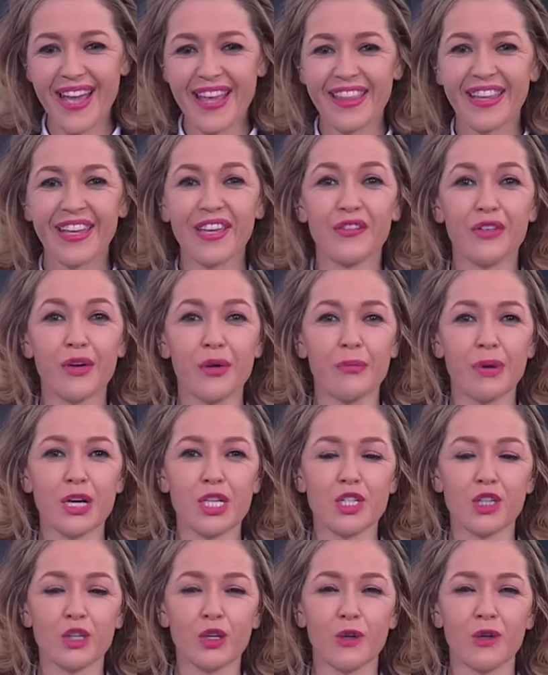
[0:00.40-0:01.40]
Thank you very much,
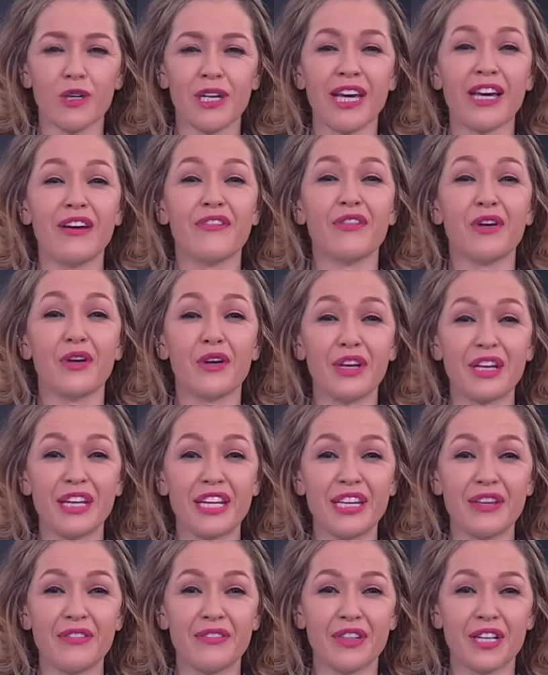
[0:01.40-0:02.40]
Polly. very good
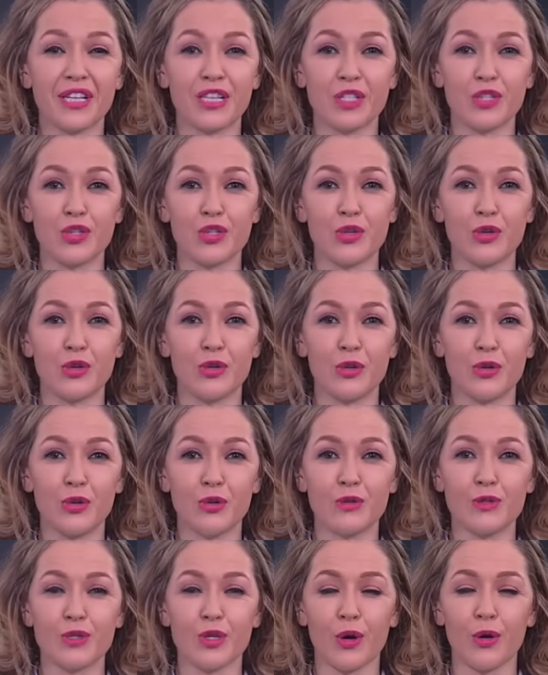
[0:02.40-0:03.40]
evening to you.
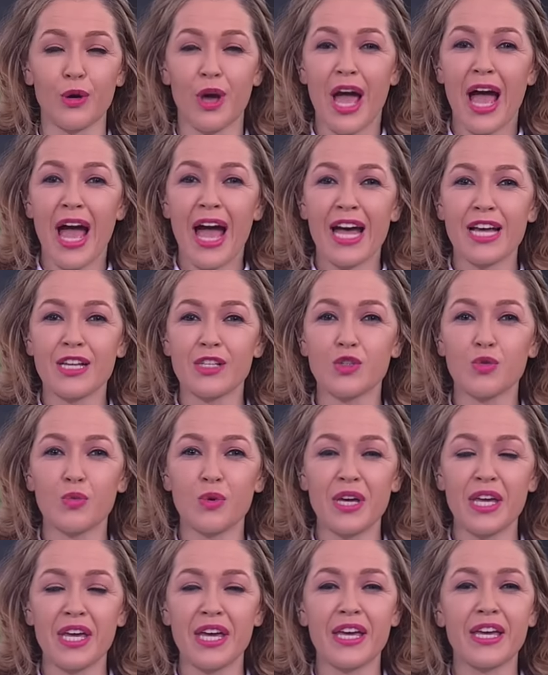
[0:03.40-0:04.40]
So, as
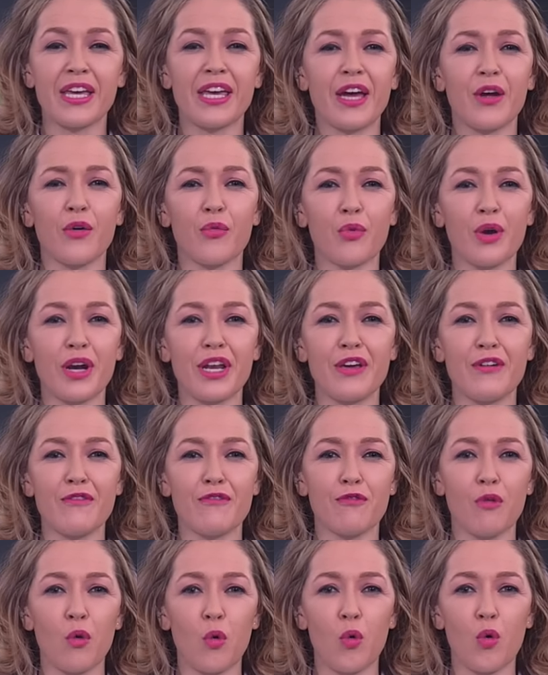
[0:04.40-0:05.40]
we get ready
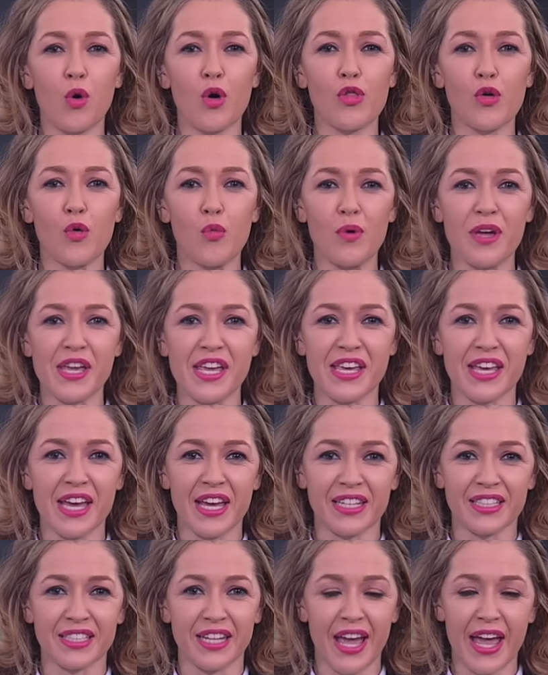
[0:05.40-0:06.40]
for the
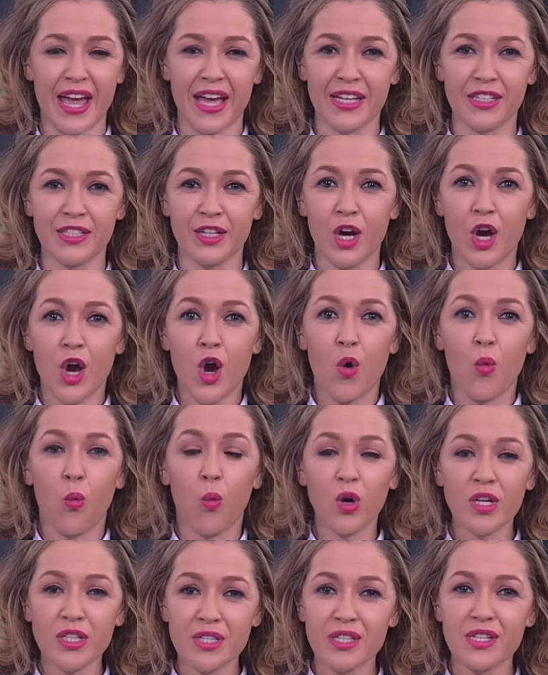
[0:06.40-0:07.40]
weekend ahead,
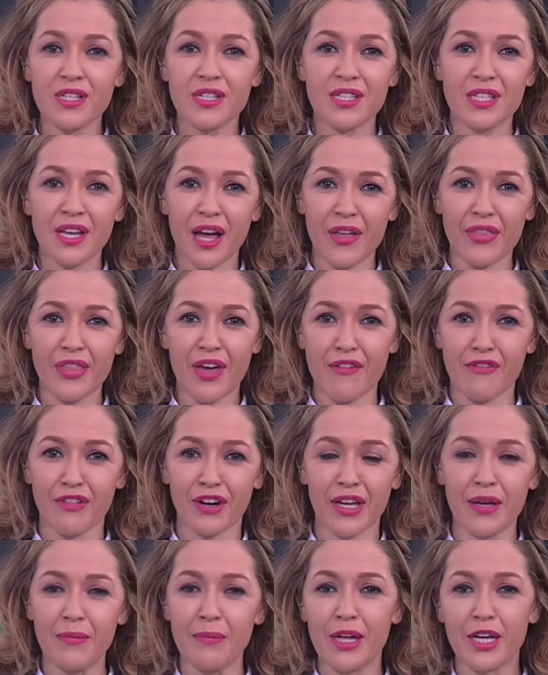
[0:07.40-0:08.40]
once South
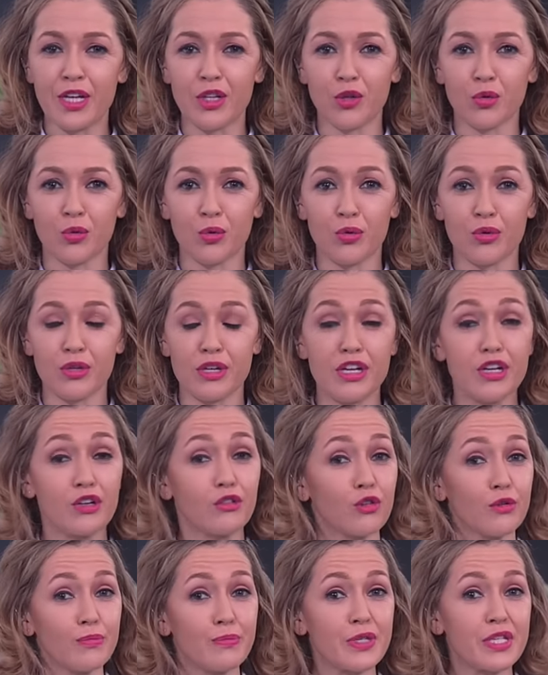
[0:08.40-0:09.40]
Africa made it through the
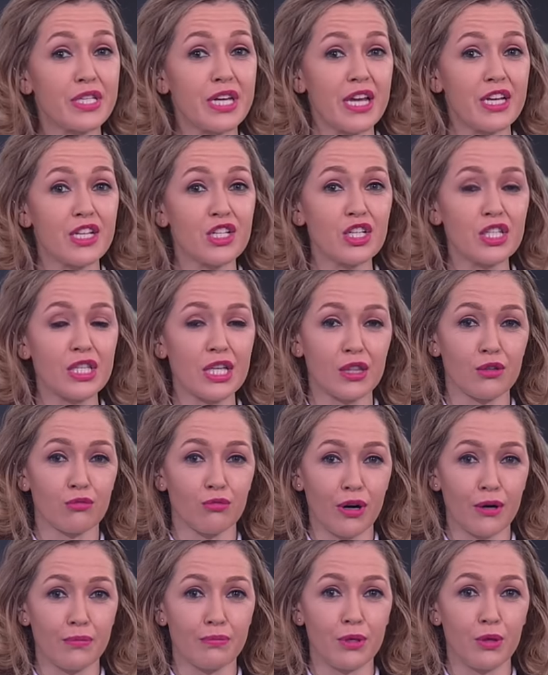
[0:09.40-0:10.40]
group stages at the
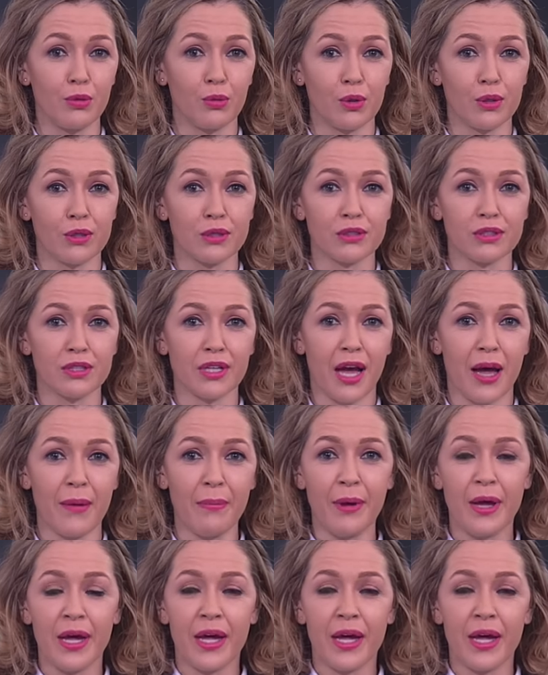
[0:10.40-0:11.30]
Rugby World Cup,